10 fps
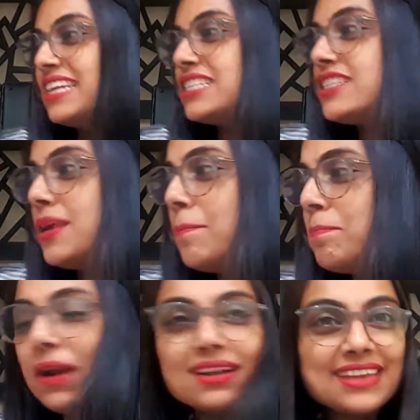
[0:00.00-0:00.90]

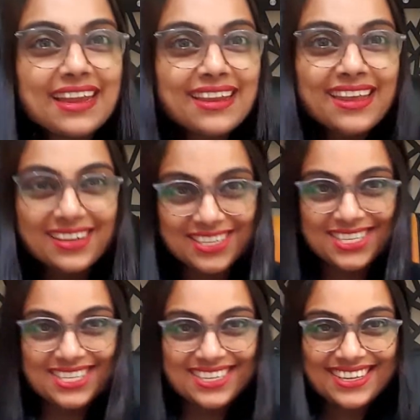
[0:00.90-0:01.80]
Simple
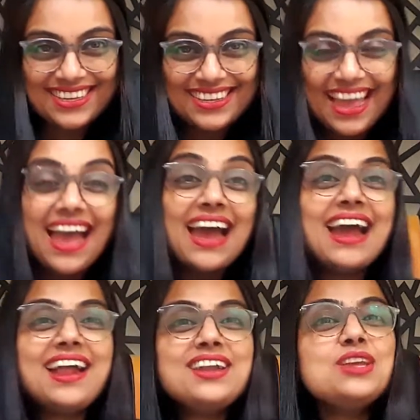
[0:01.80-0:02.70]
techniques.
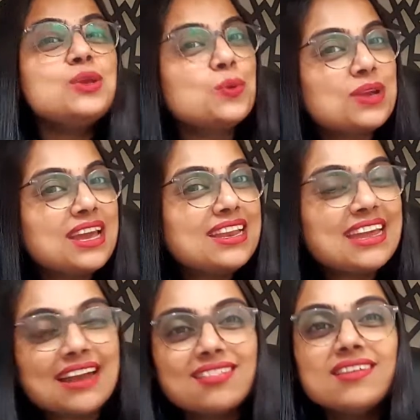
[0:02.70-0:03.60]
And you can
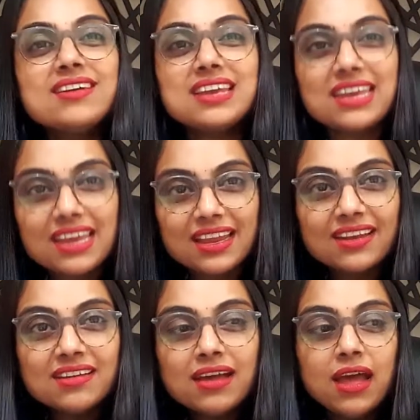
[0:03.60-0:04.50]
get the
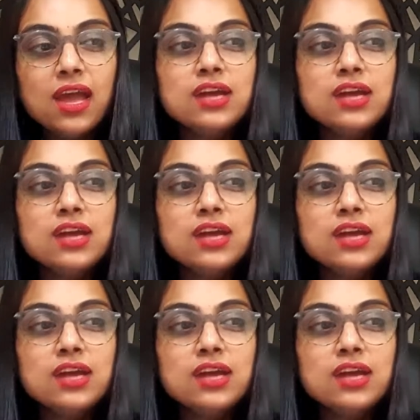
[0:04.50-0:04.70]
kid